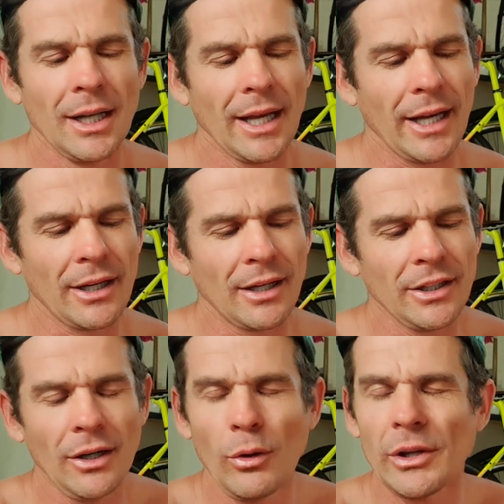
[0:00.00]
And,
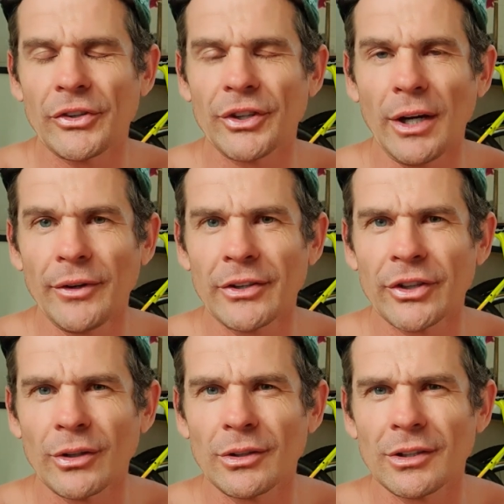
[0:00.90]
you know, all this stuff. And
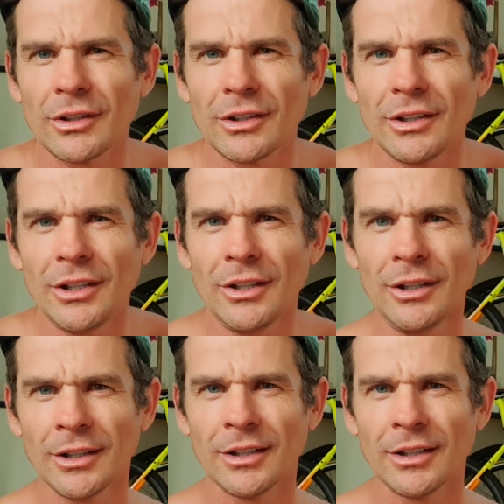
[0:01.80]
so, you know,